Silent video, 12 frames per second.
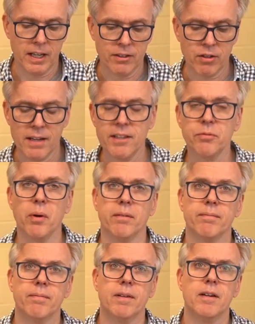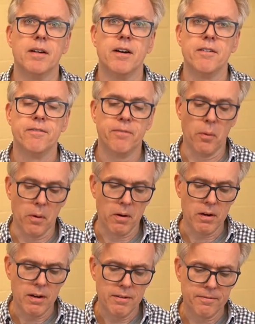Okay, try this one.
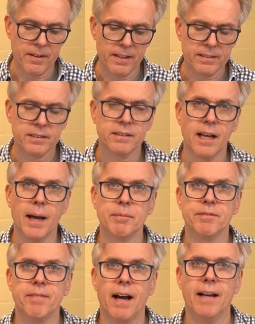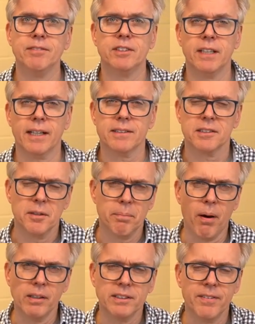4/5 times 5/6.
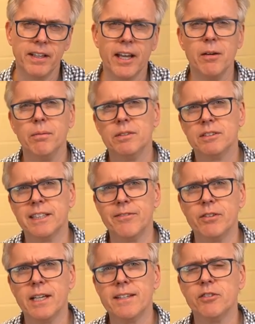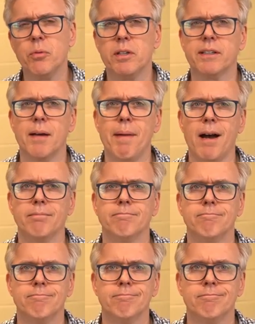Pause the video, see if you can get this one to come out.